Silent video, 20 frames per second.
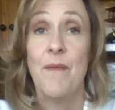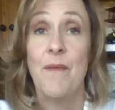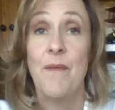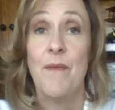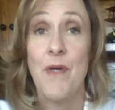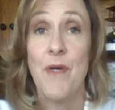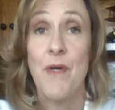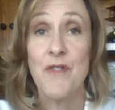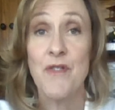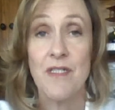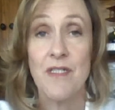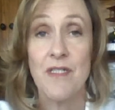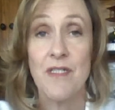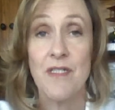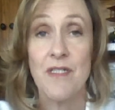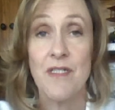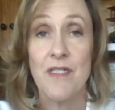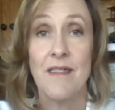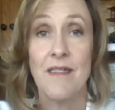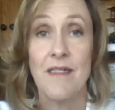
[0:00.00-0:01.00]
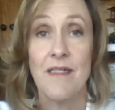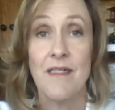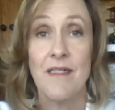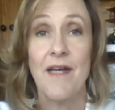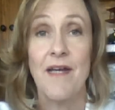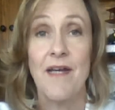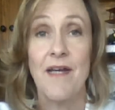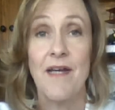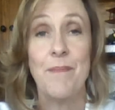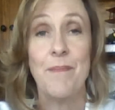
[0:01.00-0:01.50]
Most
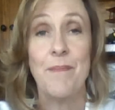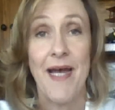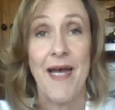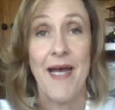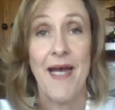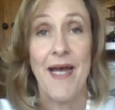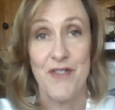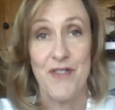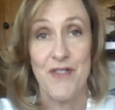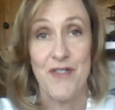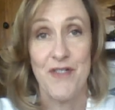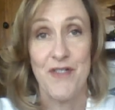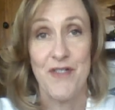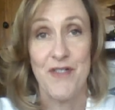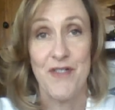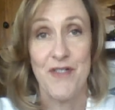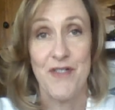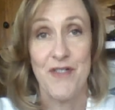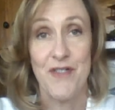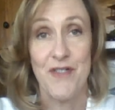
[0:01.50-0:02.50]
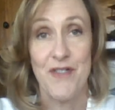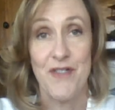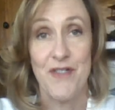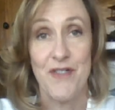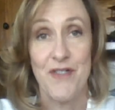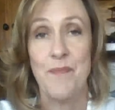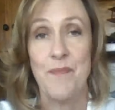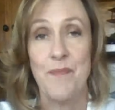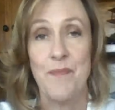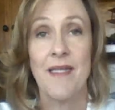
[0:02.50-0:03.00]
of the buyers out there today
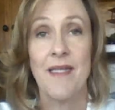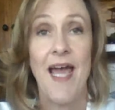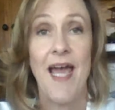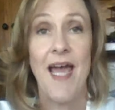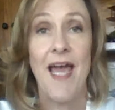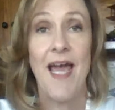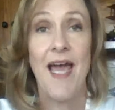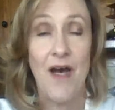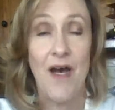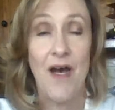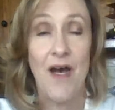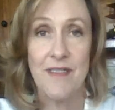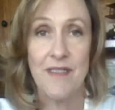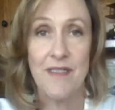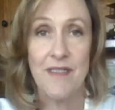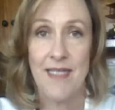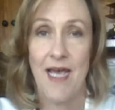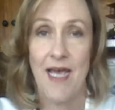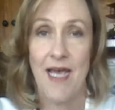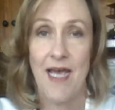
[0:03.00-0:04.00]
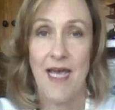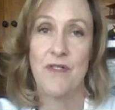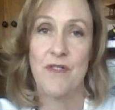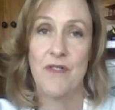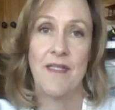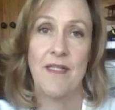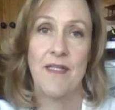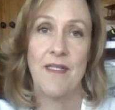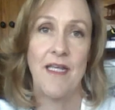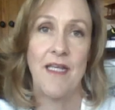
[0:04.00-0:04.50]
spend countless
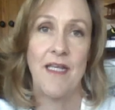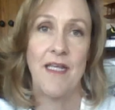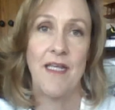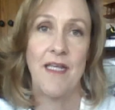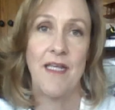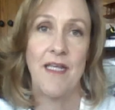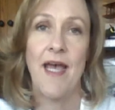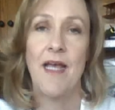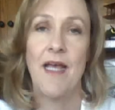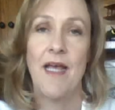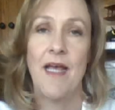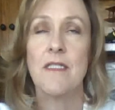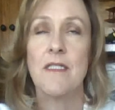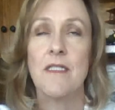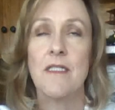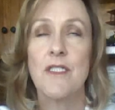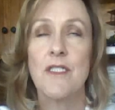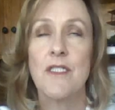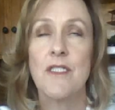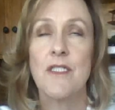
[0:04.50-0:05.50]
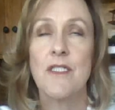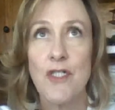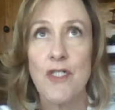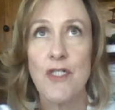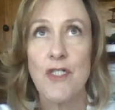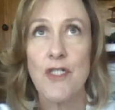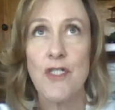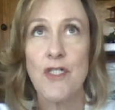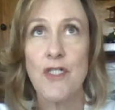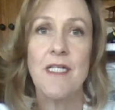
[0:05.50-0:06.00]
hours on the internet
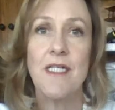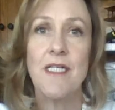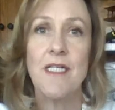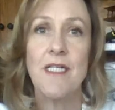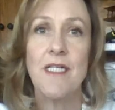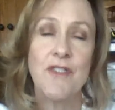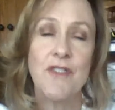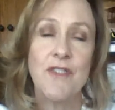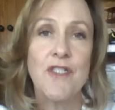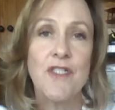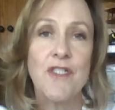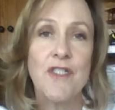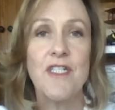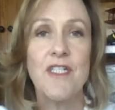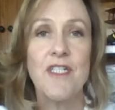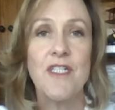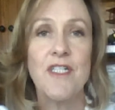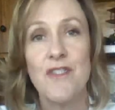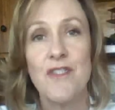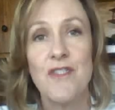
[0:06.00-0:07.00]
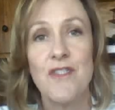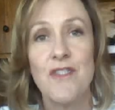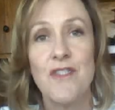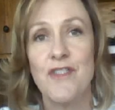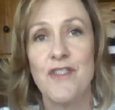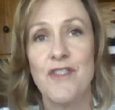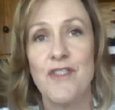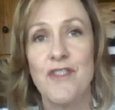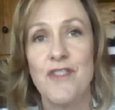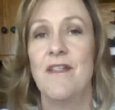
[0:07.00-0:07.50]
searching and searching and
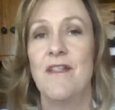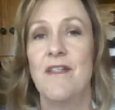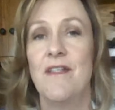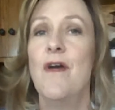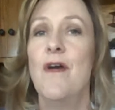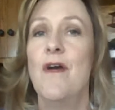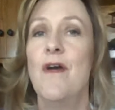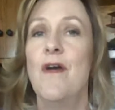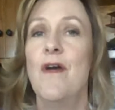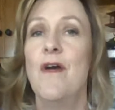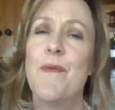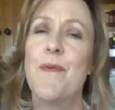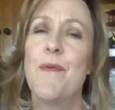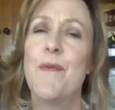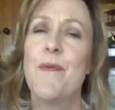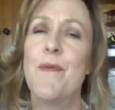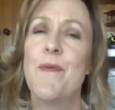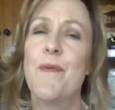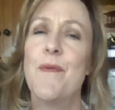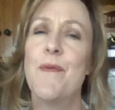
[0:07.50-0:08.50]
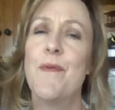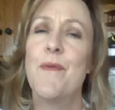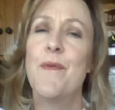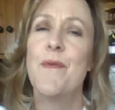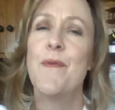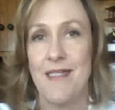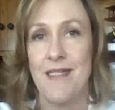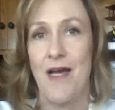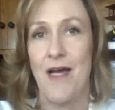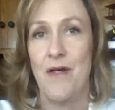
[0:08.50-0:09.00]
searching for the
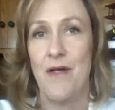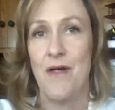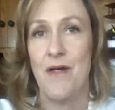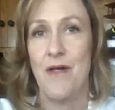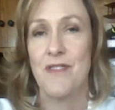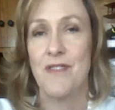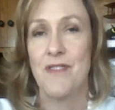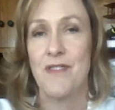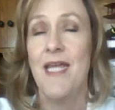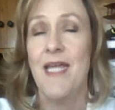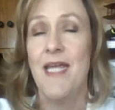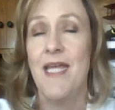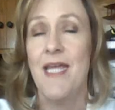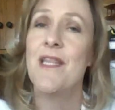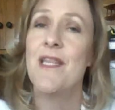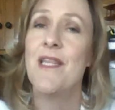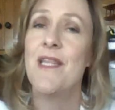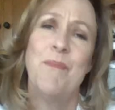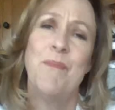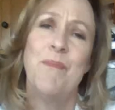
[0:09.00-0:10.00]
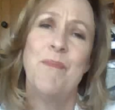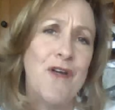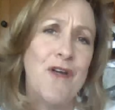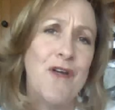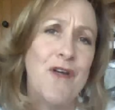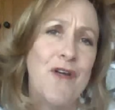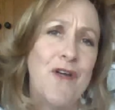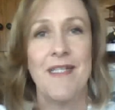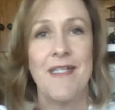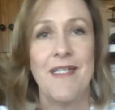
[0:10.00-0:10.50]
perfect house in the
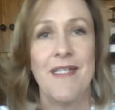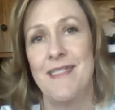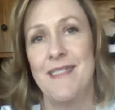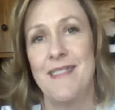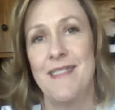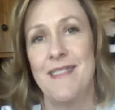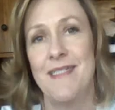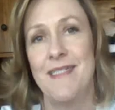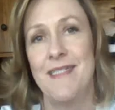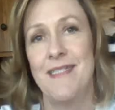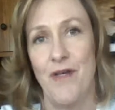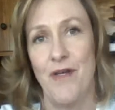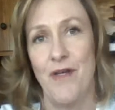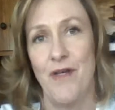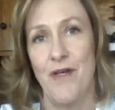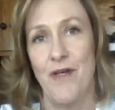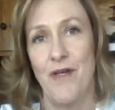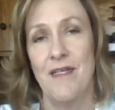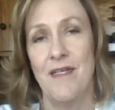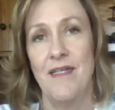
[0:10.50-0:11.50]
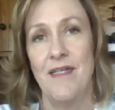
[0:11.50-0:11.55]
perfect neighborhood.